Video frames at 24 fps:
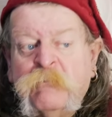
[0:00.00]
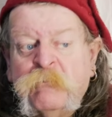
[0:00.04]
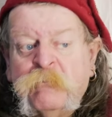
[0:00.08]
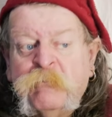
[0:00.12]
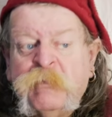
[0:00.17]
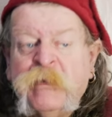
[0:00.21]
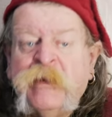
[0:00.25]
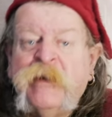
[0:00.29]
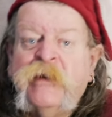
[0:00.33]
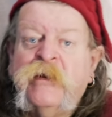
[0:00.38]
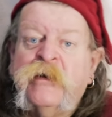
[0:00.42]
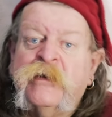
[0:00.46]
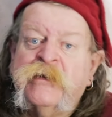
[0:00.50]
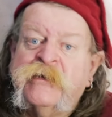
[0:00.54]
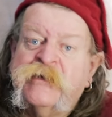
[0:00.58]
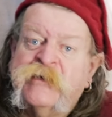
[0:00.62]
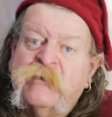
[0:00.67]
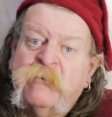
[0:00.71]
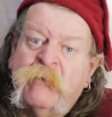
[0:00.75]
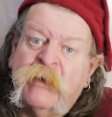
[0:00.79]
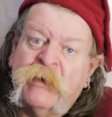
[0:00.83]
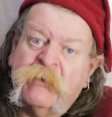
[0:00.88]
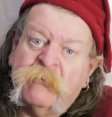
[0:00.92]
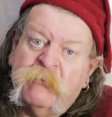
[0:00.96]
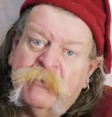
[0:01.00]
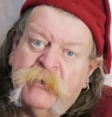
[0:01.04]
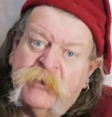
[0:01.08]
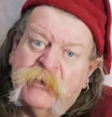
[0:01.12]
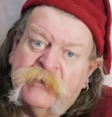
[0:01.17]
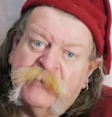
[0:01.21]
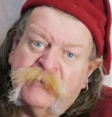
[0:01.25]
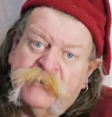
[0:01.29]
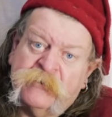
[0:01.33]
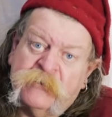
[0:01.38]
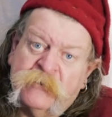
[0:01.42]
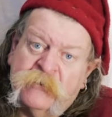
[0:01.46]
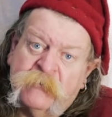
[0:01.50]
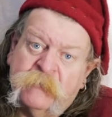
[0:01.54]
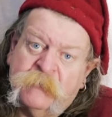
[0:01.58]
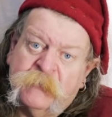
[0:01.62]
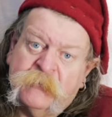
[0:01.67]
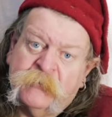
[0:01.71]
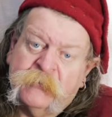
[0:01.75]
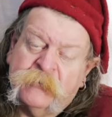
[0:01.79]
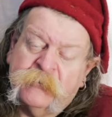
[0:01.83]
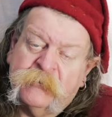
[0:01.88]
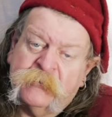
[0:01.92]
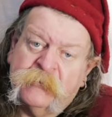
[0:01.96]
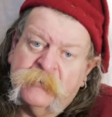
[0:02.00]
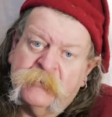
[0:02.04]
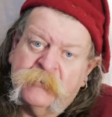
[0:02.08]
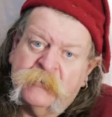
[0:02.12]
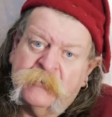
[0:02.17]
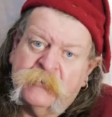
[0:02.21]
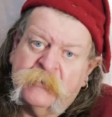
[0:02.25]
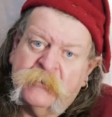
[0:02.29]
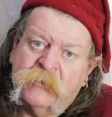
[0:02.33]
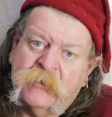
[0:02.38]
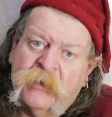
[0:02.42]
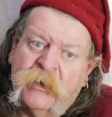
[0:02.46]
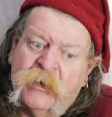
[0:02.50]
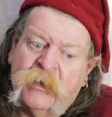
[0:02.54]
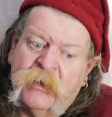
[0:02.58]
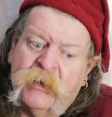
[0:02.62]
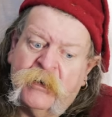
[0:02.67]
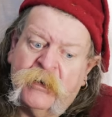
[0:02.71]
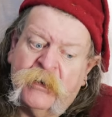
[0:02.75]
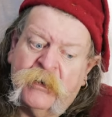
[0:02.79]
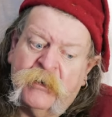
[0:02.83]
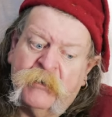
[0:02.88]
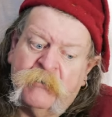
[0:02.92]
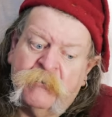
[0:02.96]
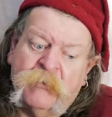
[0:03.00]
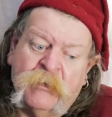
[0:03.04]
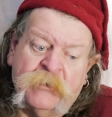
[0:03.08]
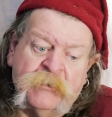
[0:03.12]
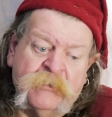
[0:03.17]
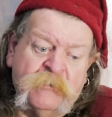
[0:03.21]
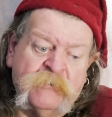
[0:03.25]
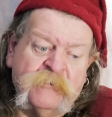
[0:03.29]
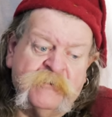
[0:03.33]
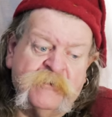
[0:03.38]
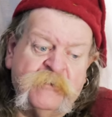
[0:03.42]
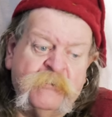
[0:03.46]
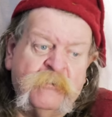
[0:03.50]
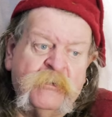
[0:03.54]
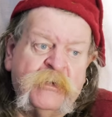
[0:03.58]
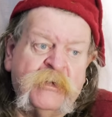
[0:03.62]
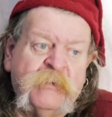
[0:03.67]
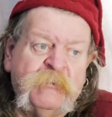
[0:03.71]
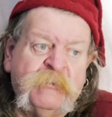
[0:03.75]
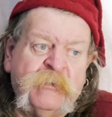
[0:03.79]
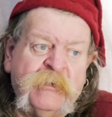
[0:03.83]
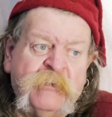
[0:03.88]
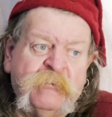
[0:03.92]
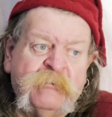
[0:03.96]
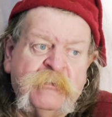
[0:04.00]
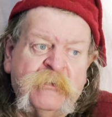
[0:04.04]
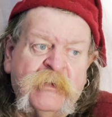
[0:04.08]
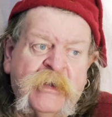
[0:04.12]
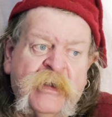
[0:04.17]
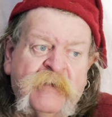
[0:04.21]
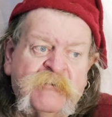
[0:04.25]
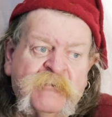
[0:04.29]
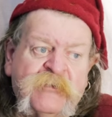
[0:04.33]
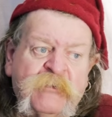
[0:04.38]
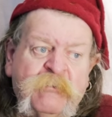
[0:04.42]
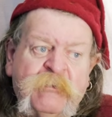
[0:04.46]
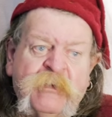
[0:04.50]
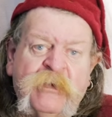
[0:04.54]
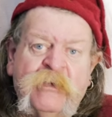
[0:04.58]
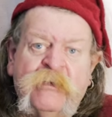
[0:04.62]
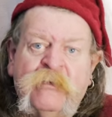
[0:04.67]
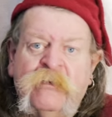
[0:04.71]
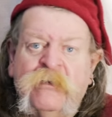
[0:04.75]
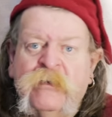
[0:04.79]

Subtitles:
be nice to magpies. And I don't see why people have to be